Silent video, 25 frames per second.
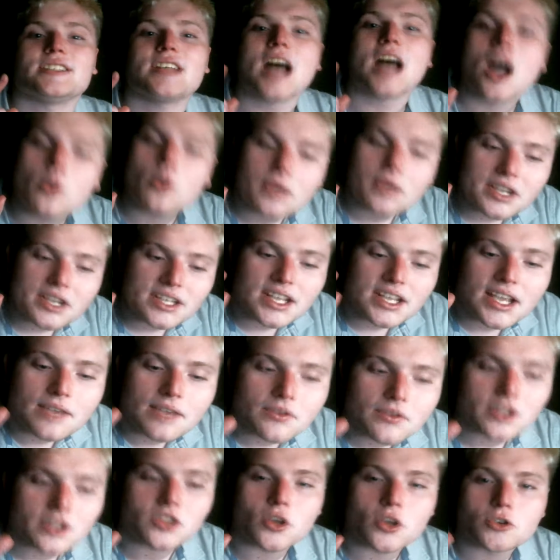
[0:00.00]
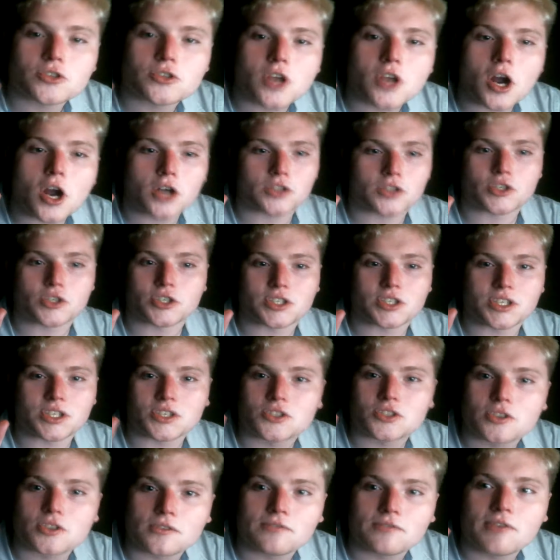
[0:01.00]
How can even those
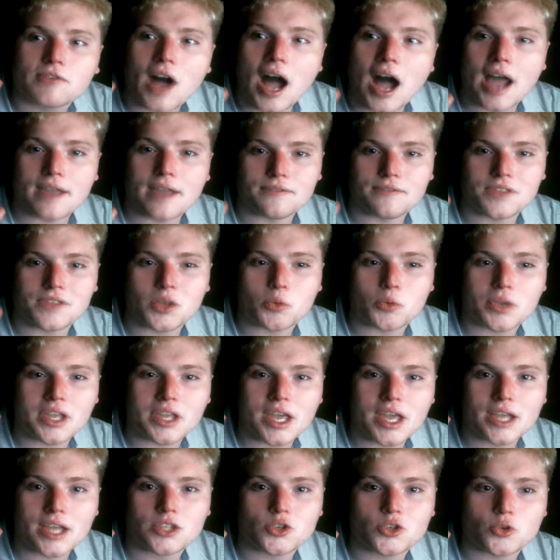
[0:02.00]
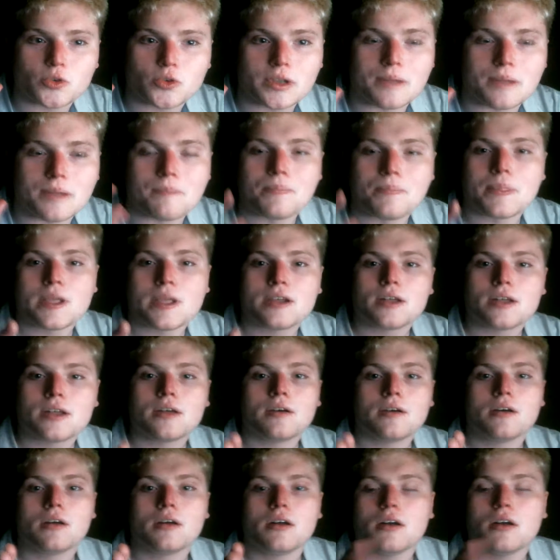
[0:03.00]
cartridges survive the reentry?
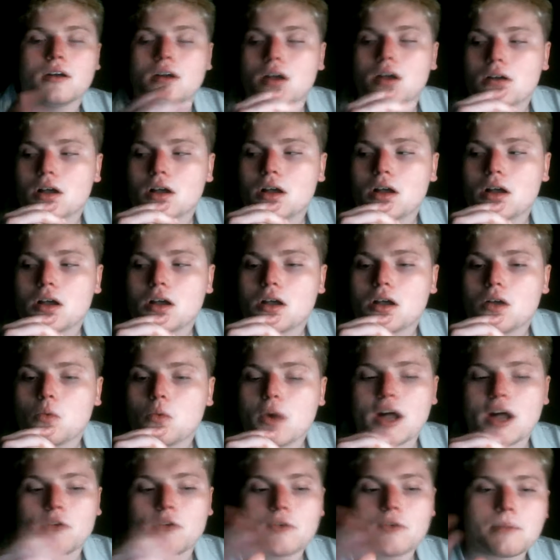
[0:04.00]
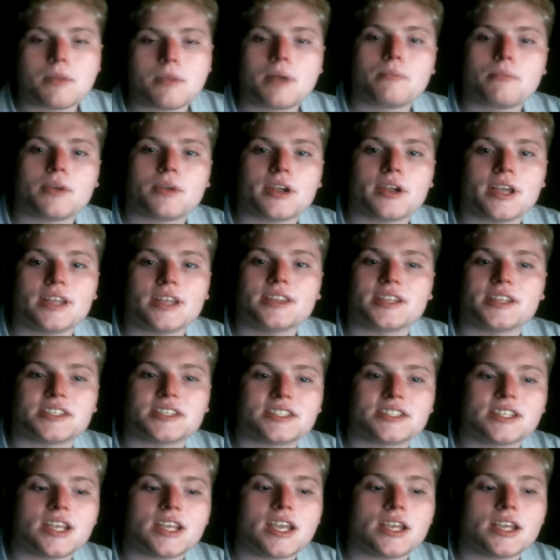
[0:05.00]
Well, remember, in the
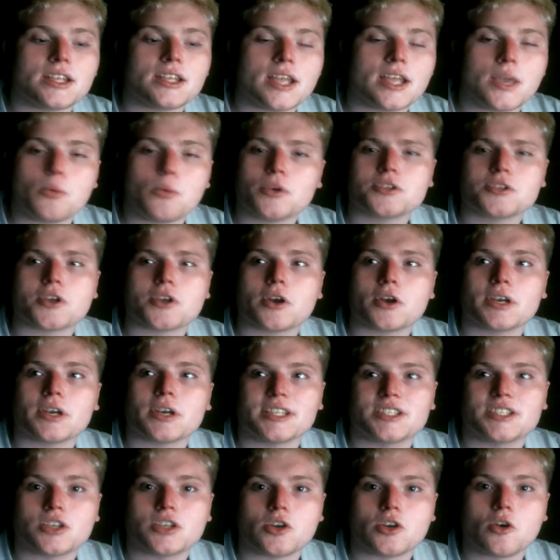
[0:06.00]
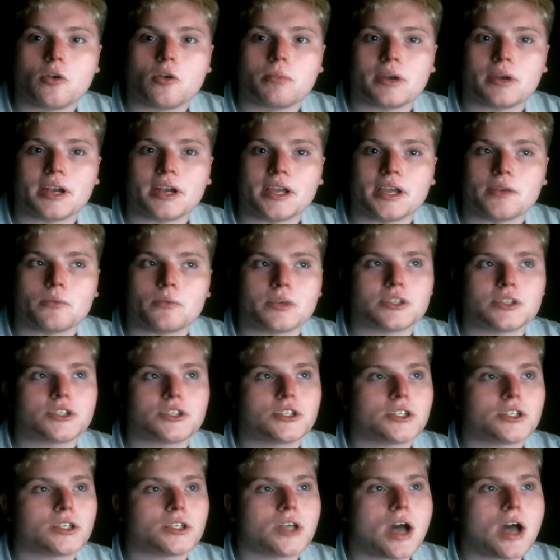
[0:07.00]
scene, it was already deorbiting,
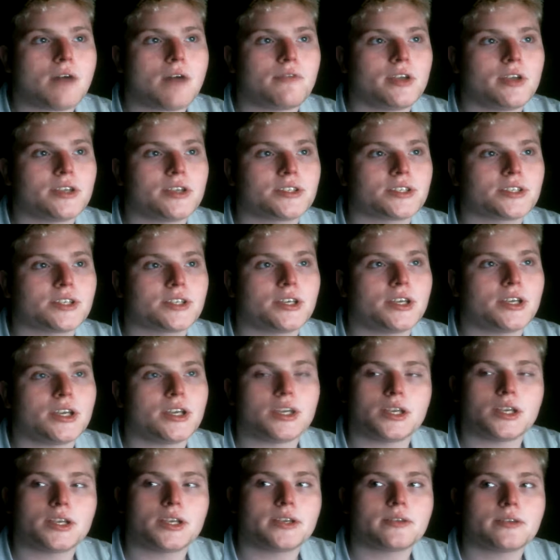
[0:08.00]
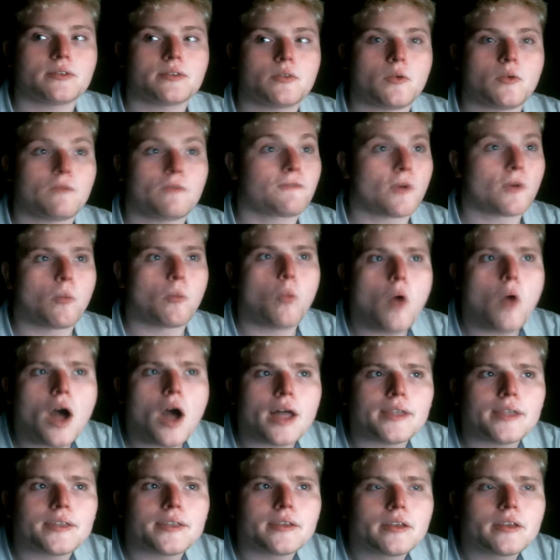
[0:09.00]
which obviously, from
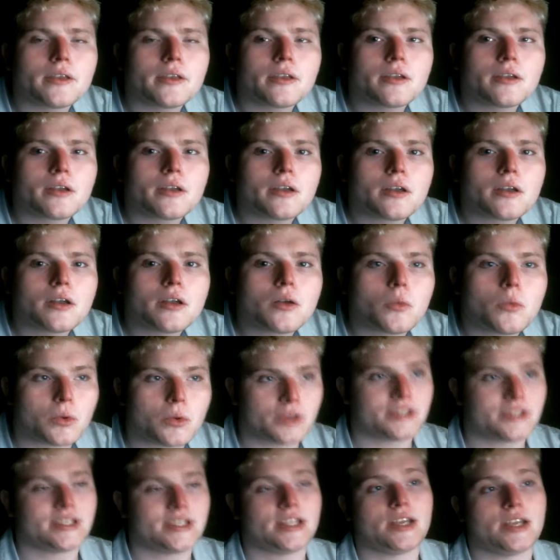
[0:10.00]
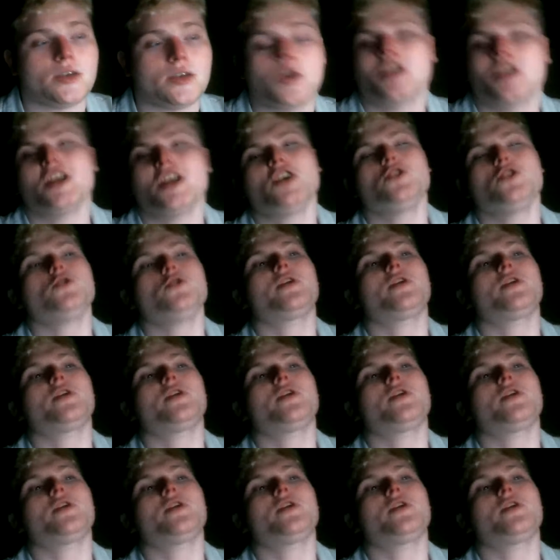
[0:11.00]
what? Was it, you